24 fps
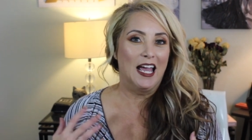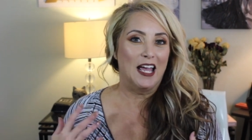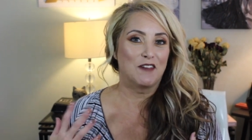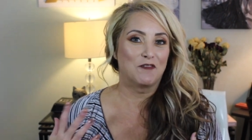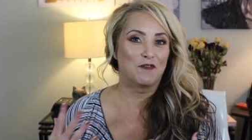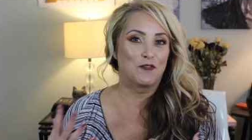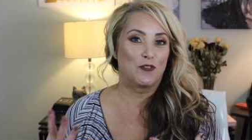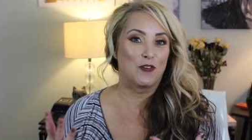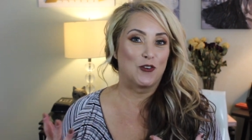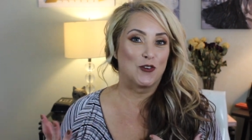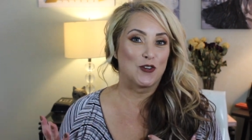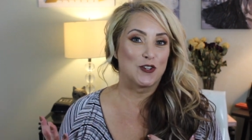
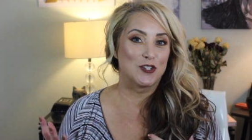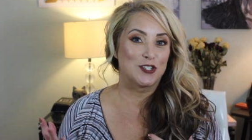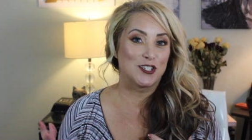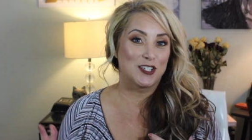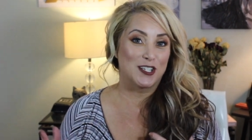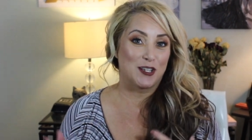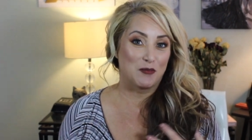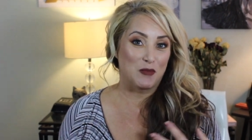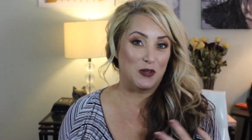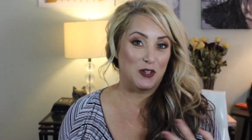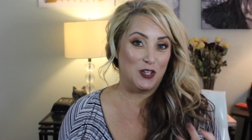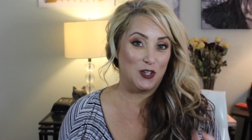And for
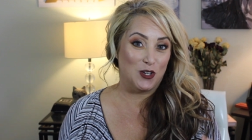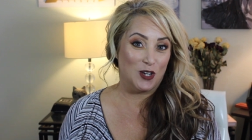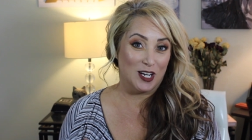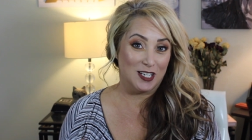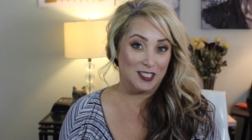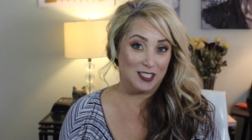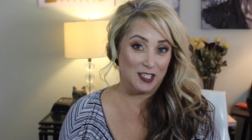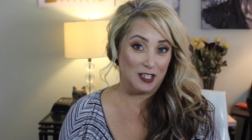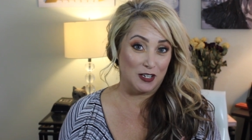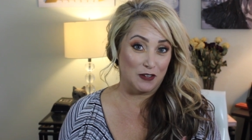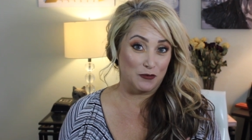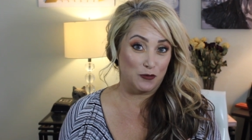some of you
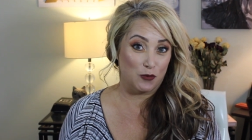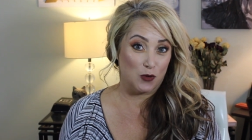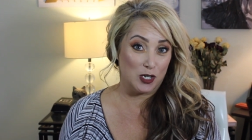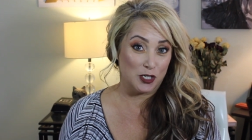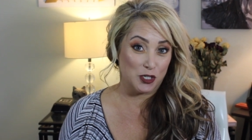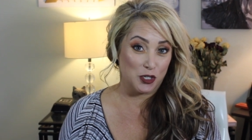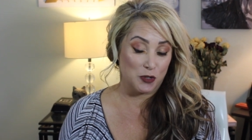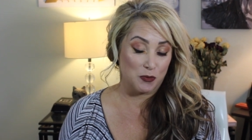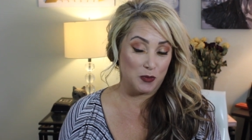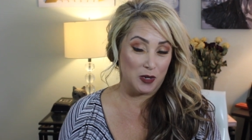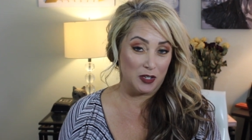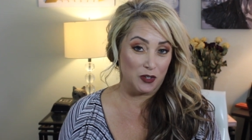guys that have
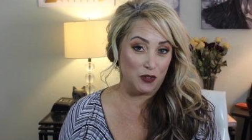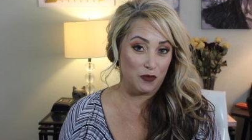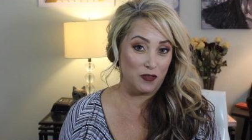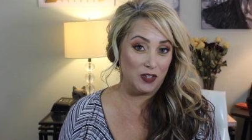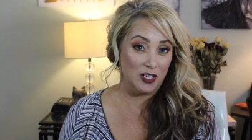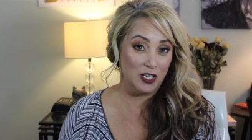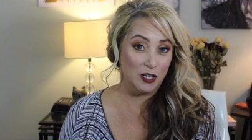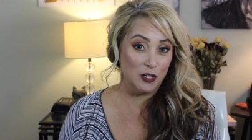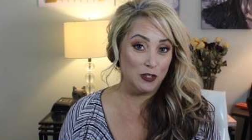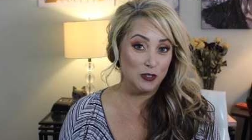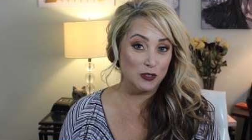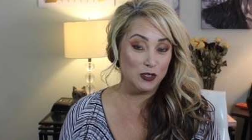watched my other
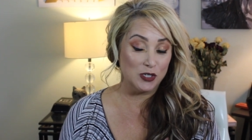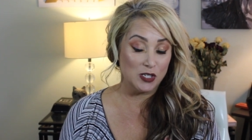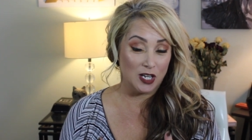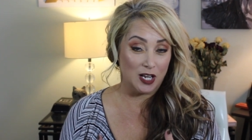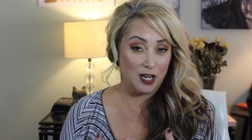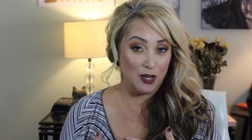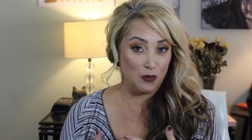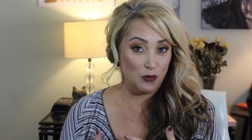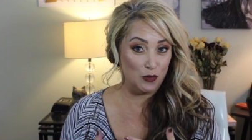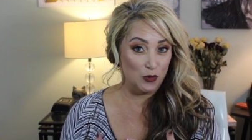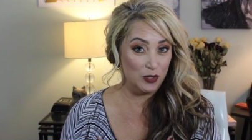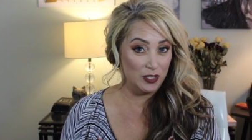videos,
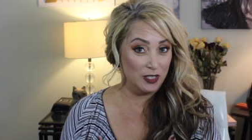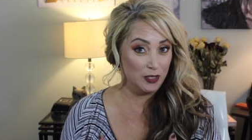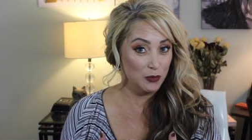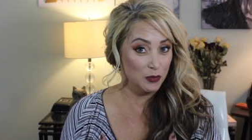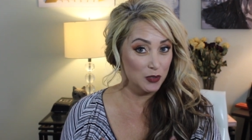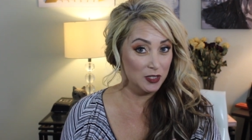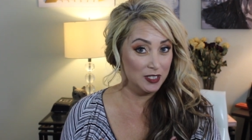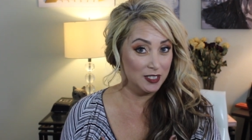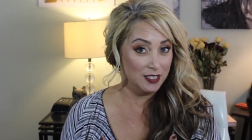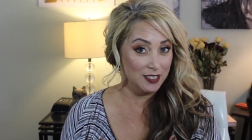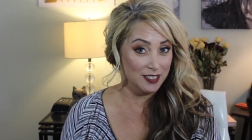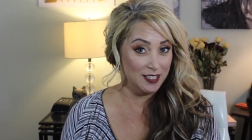I really,
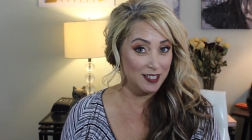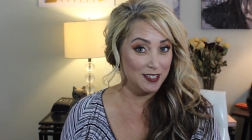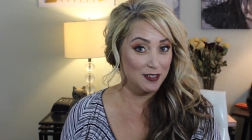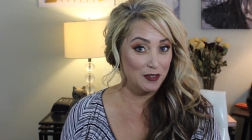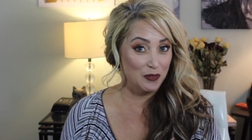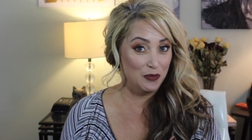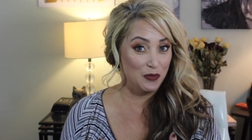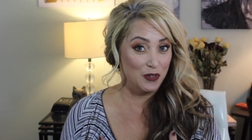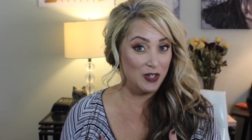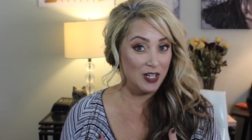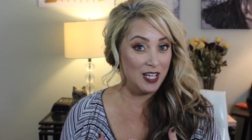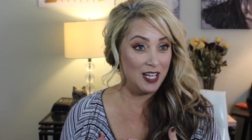really
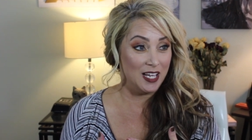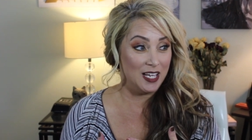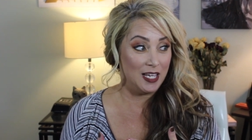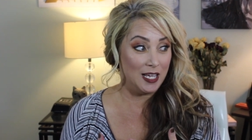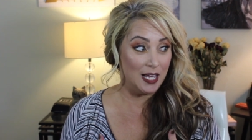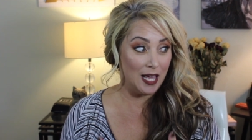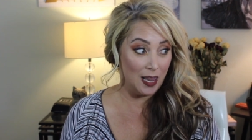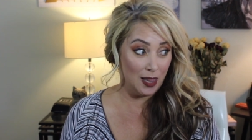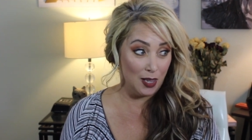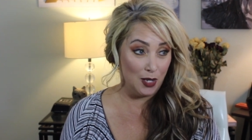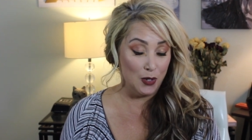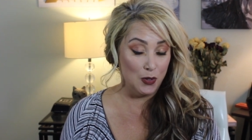love
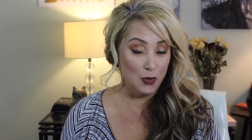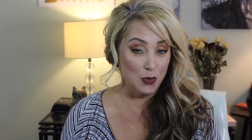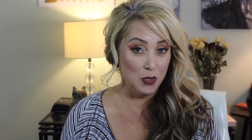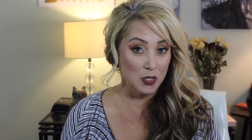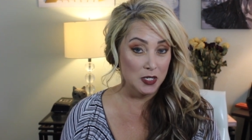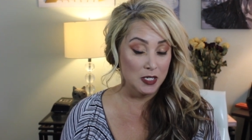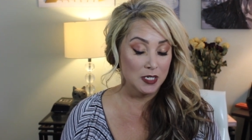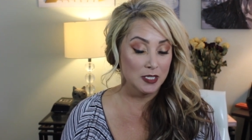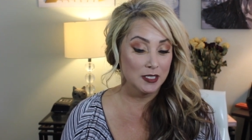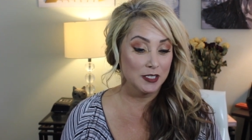yellow.